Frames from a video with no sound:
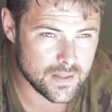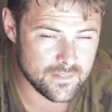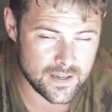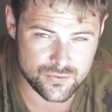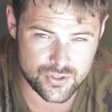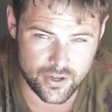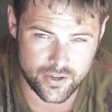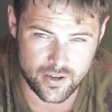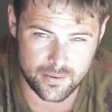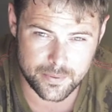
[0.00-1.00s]
that'll
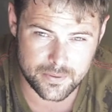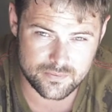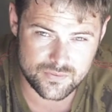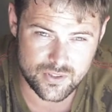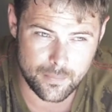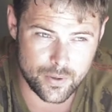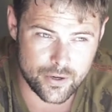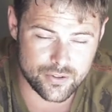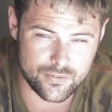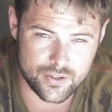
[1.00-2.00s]
turn up, dump a
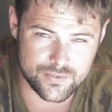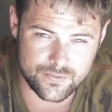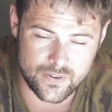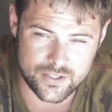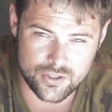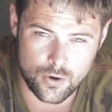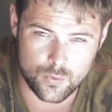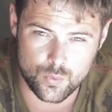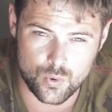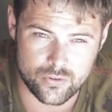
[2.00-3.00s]
load of nice fresh
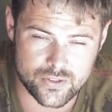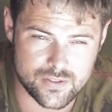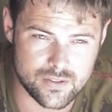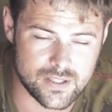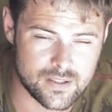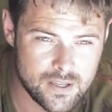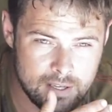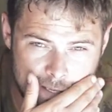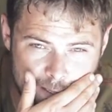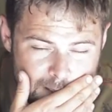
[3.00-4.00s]
cold water
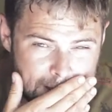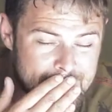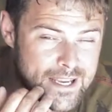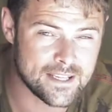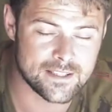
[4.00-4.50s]
into the lake,